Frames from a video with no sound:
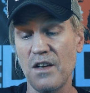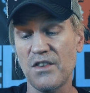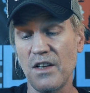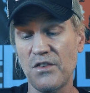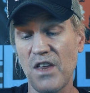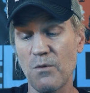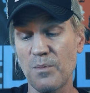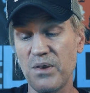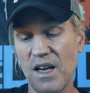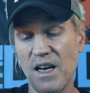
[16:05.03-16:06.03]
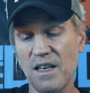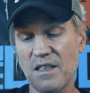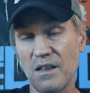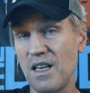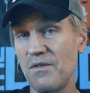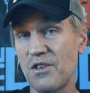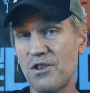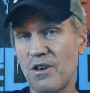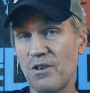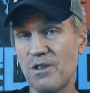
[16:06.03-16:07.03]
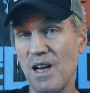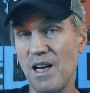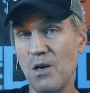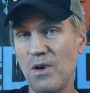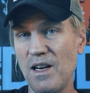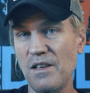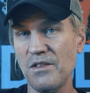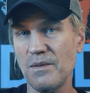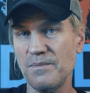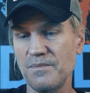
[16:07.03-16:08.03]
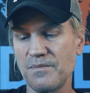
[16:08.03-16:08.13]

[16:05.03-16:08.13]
since they were planning to leave the church anyways?